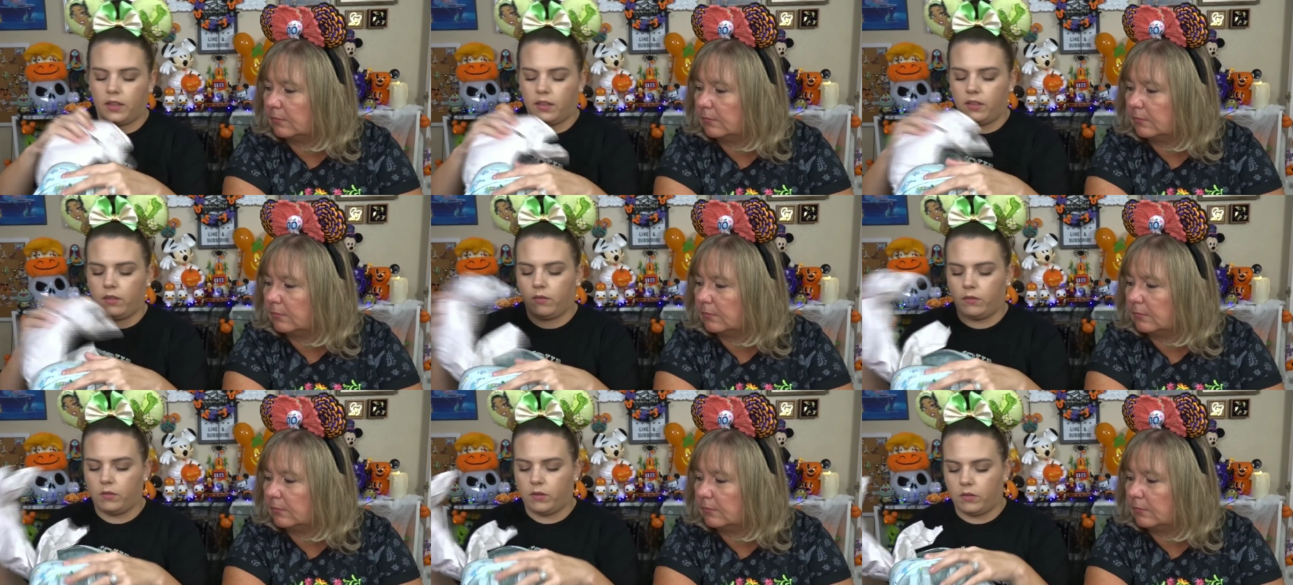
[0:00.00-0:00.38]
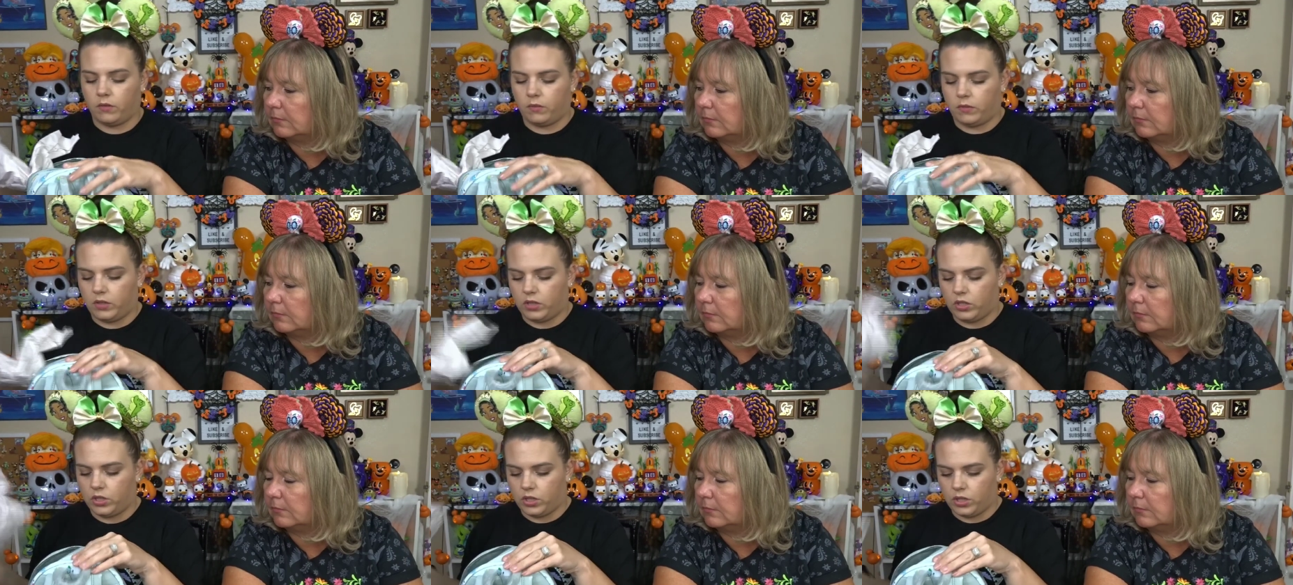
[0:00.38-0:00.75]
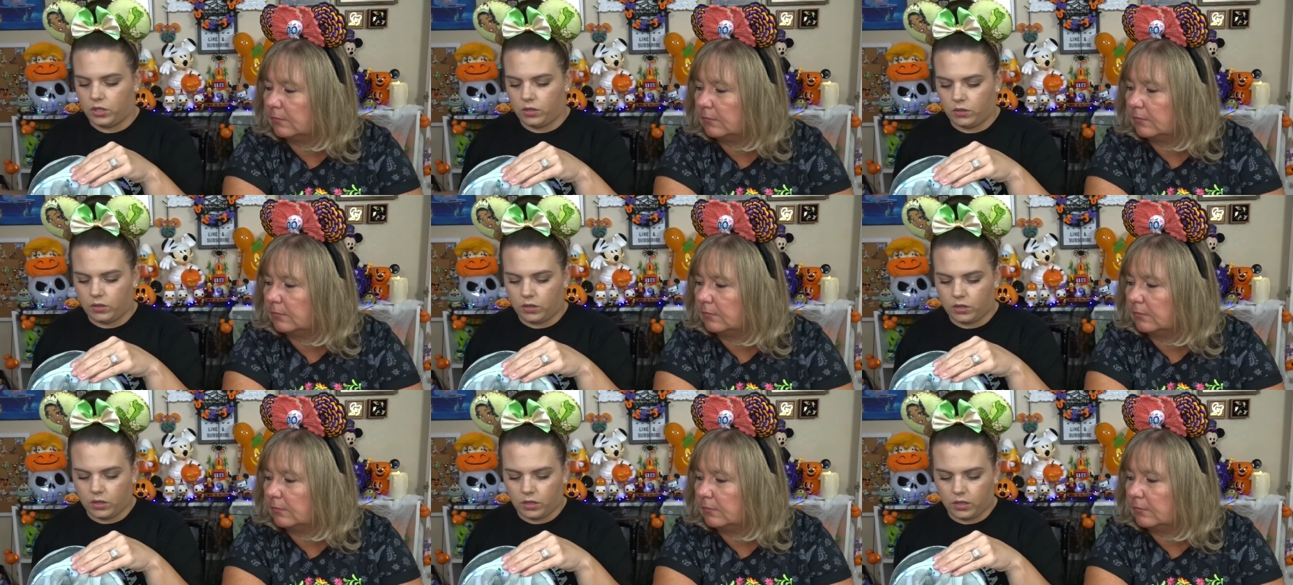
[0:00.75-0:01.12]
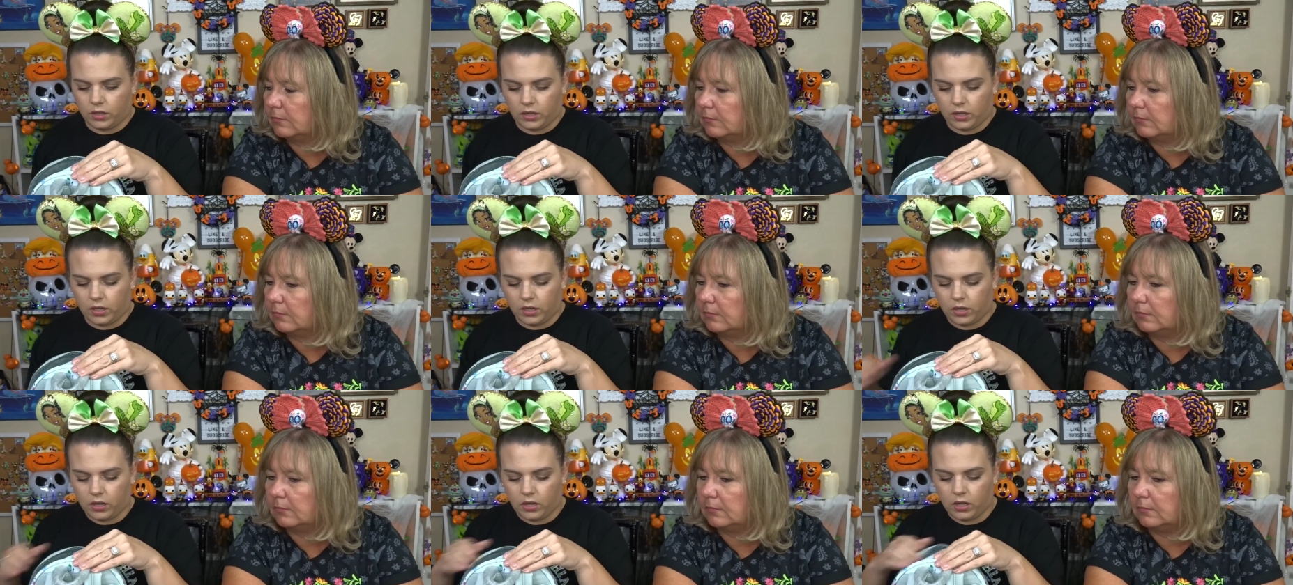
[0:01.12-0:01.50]
Speaker 1: the other one we showed
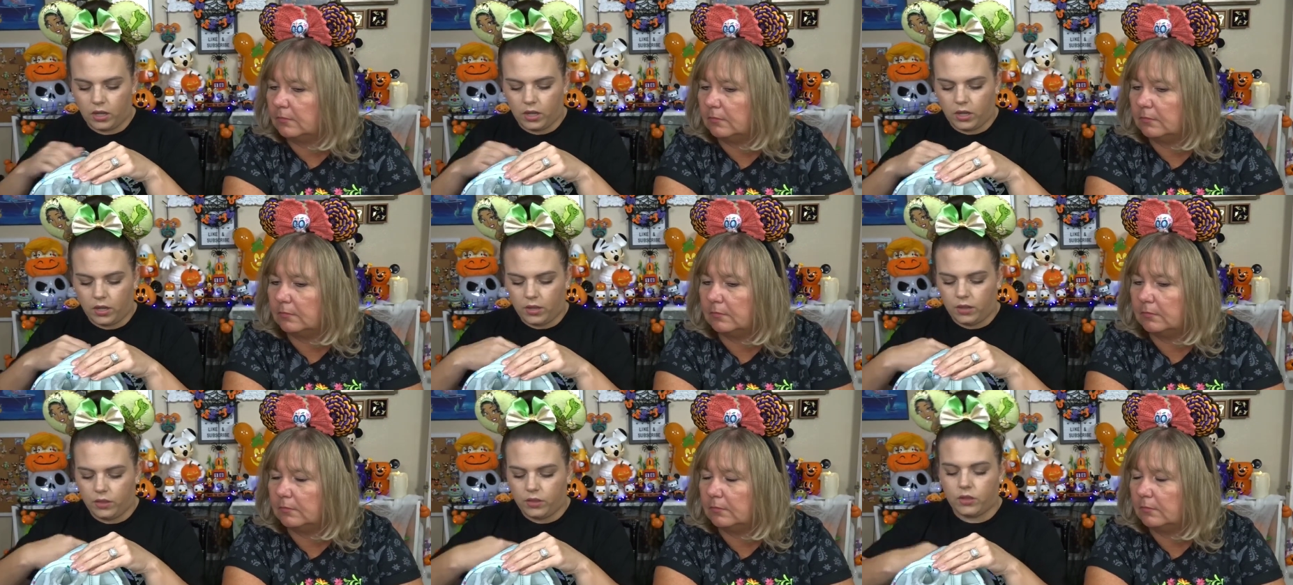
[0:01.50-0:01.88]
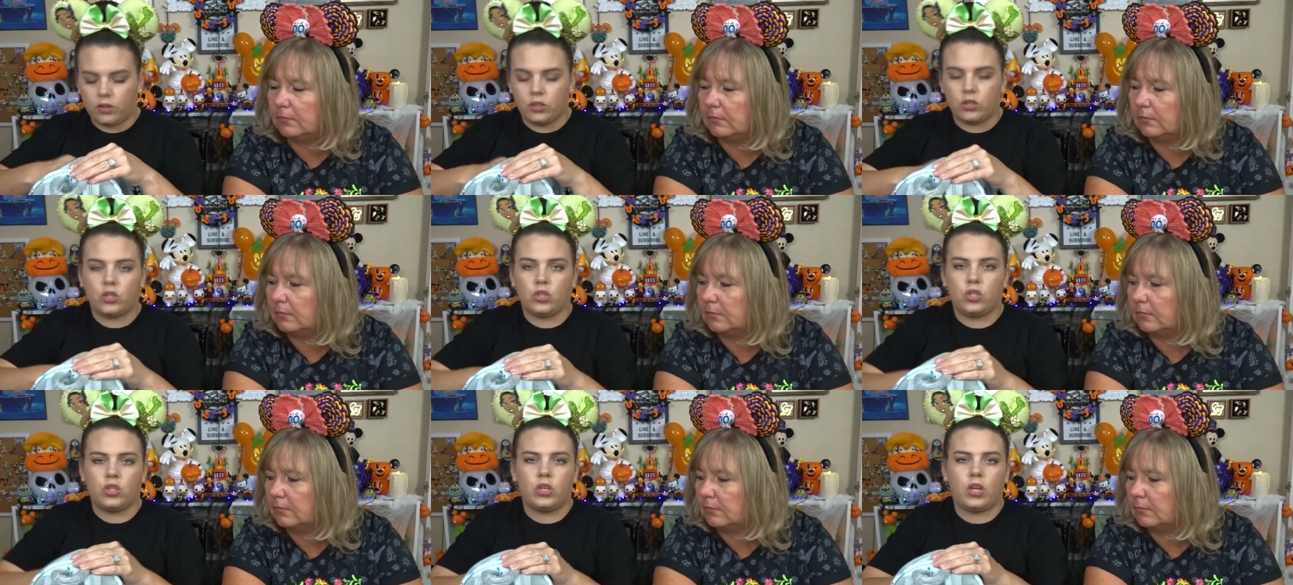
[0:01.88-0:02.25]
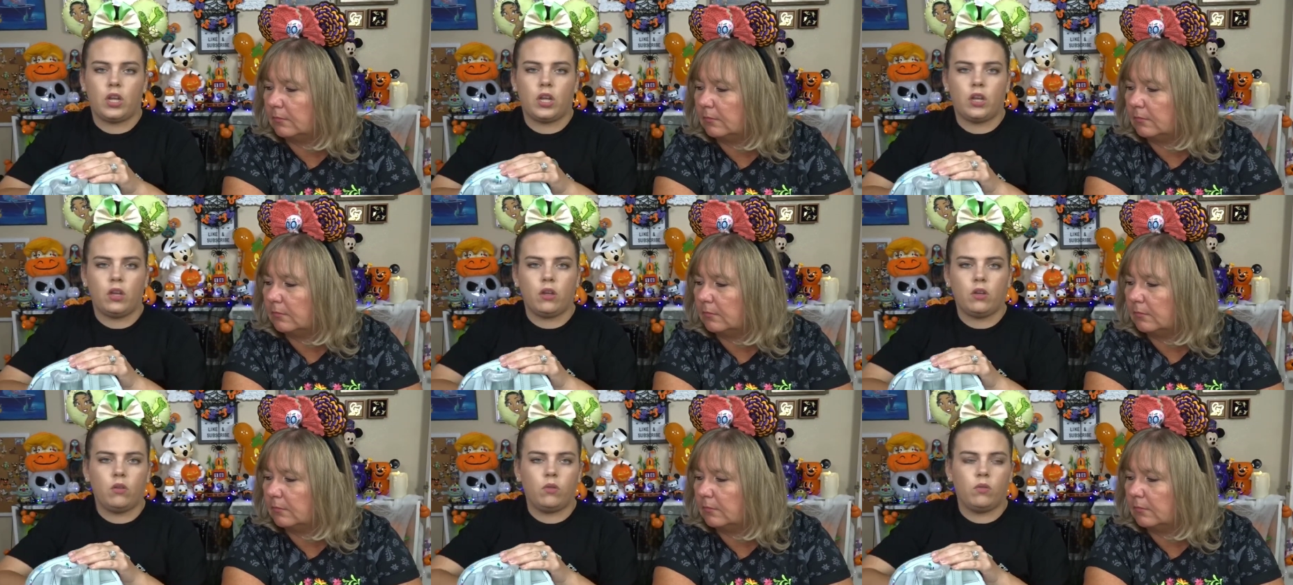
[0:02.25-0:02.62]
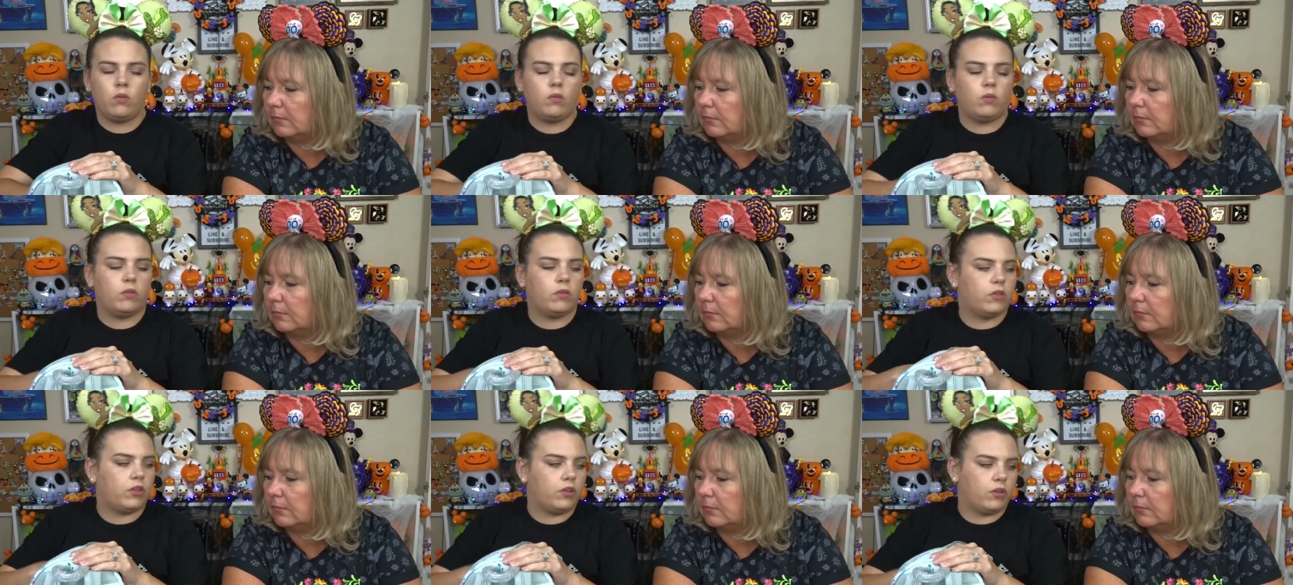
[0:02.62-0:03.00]
earlier. There's
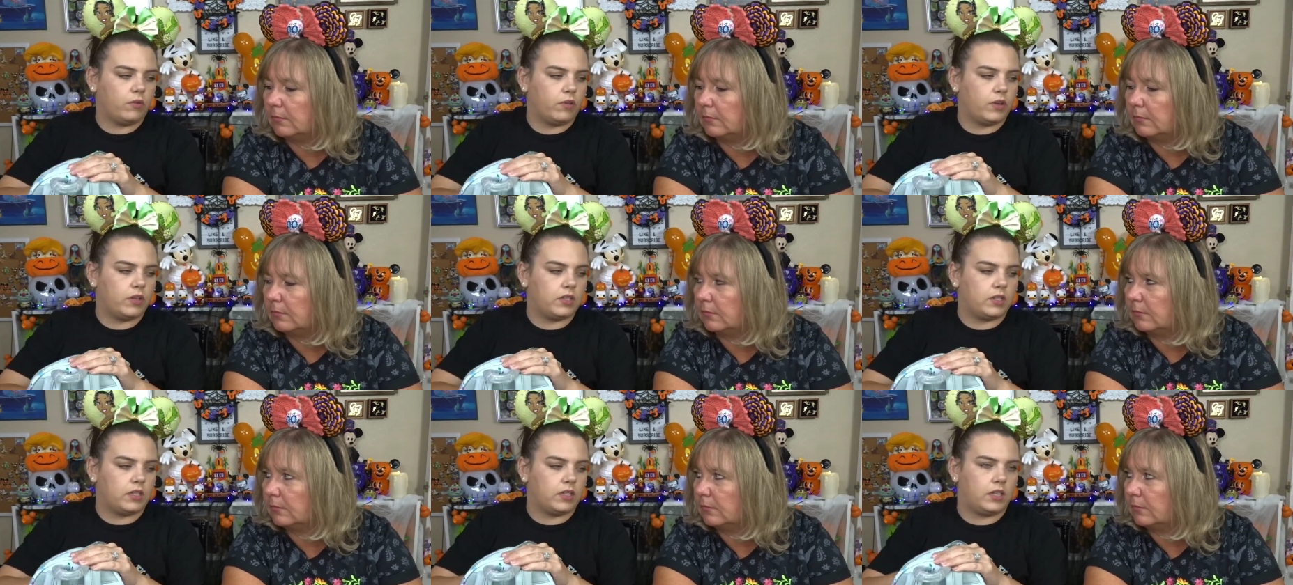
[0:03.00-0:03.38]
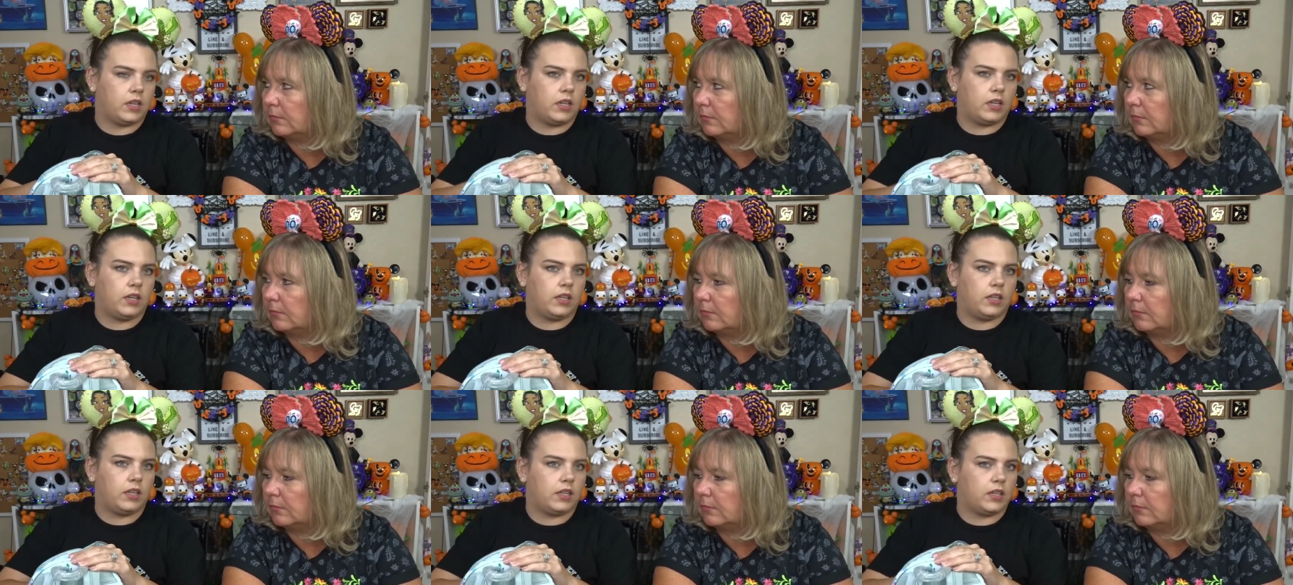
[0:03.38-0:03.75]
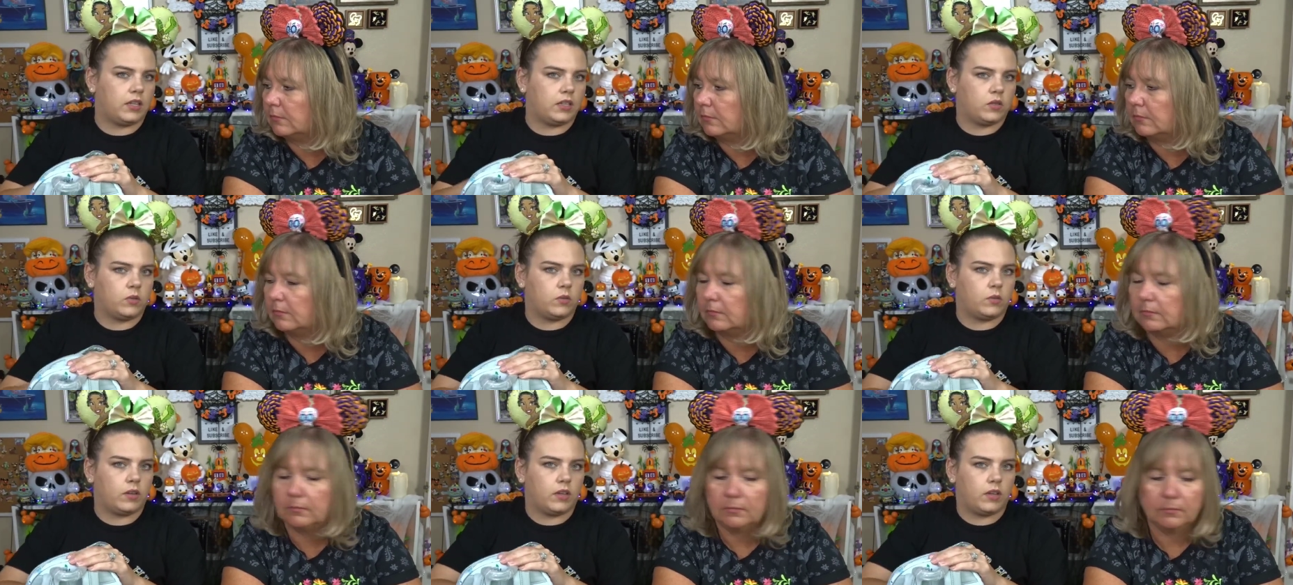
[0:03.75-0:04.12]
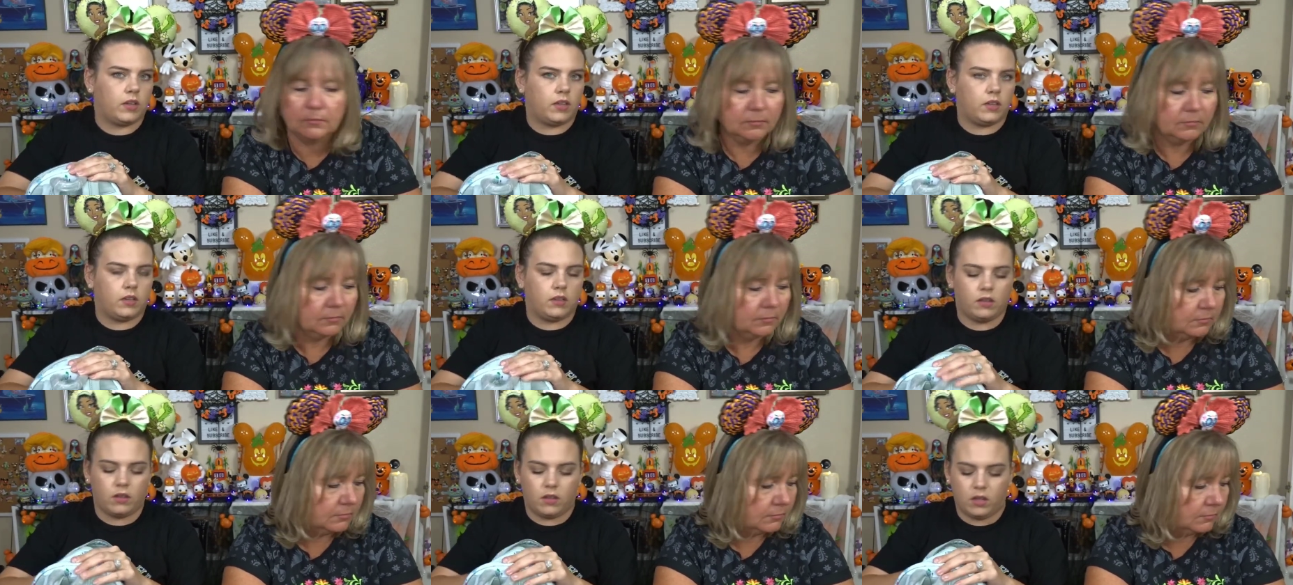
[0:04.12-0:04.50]
no, there wasn't any, that's
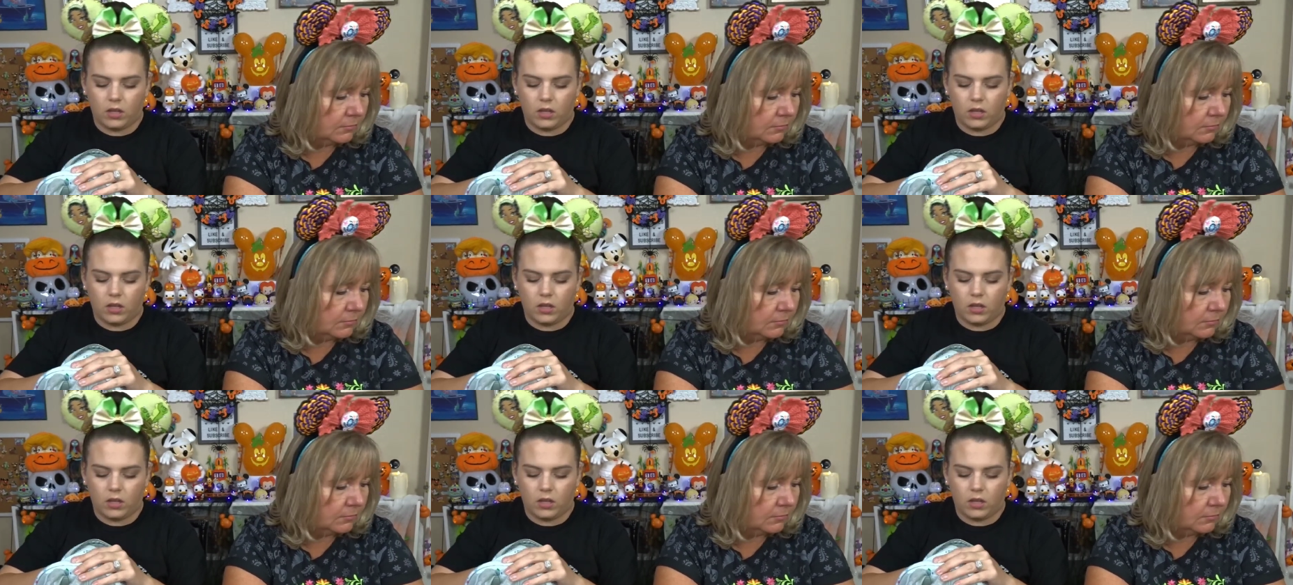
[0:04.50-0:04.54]
why.